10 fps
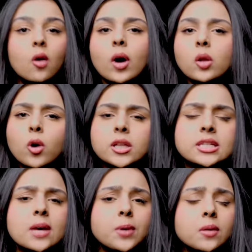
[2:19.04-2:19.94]
while
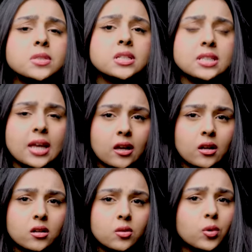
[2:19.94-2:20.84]
WhatsApp comes in
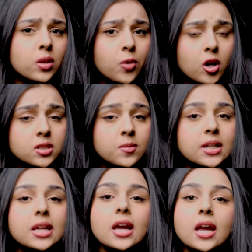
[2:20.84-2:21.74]
second with
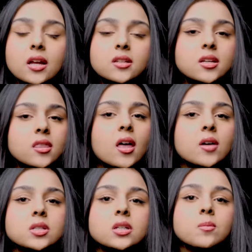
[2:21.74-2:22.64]
approximately
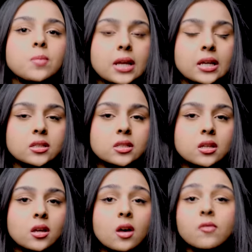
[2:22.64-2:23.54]
18,000
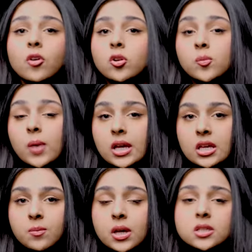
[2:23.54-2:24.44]
complaints, followed by
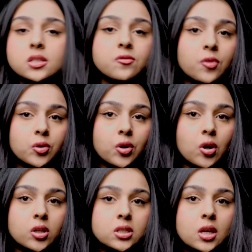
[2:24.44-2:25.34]
emails and phone
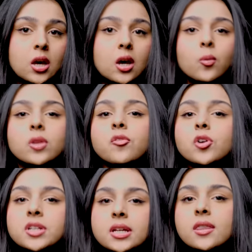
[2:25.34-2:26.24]
calls with
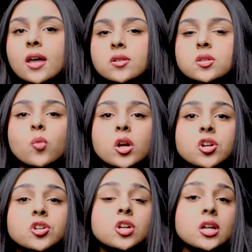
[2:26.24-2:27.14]

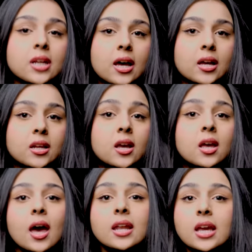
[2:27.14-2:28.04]
14,109
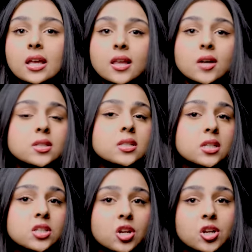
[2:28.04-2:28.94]
and
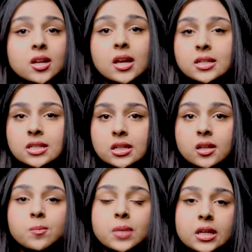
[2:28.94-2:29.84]

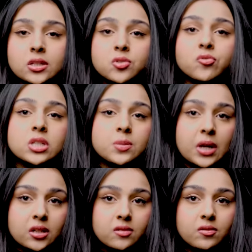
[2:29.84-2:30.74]
8,618 complaints
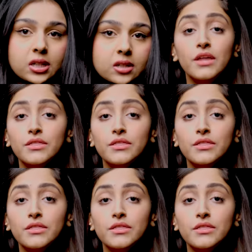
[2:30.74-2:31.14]
respectively.